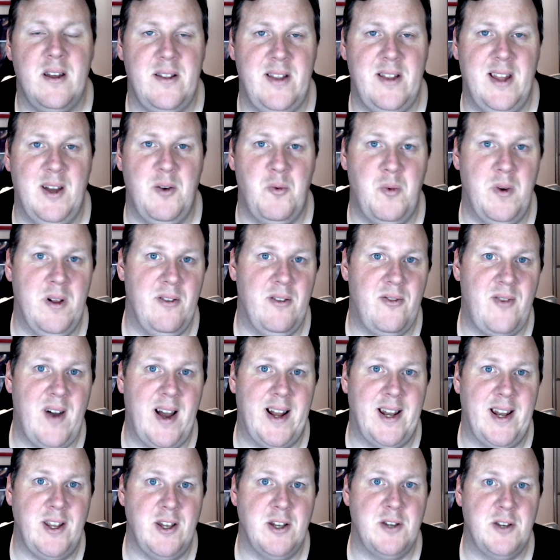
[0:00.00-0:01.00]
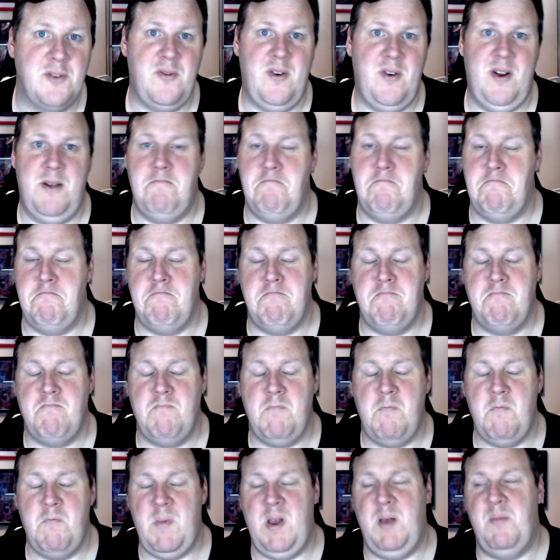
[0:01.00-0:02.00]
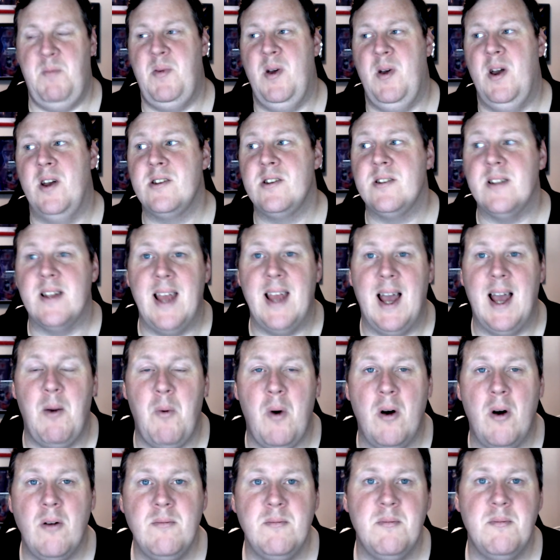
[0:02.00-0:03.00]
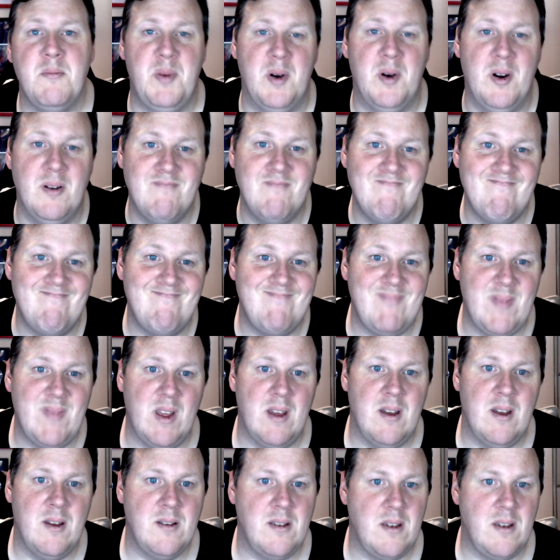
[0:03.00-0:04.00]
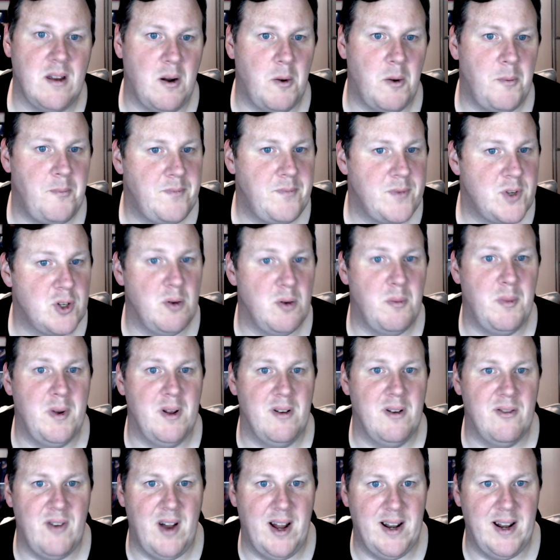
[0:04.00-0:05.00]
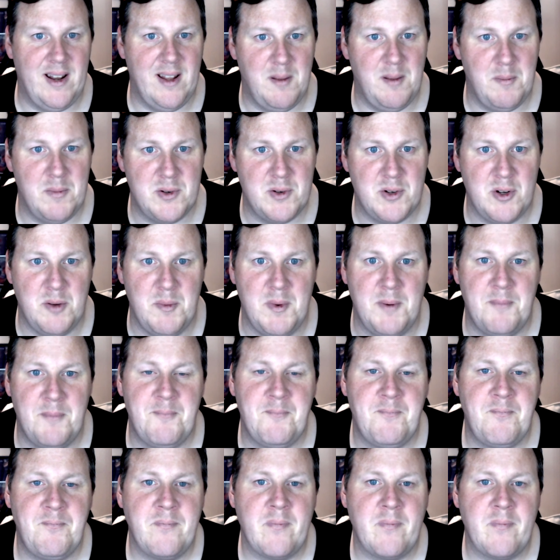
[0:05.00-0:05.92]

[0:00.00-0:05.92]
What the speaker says: that will find a use for it. Me personally, I won't, but yeah, you know, somebody will find it, I'm assuming.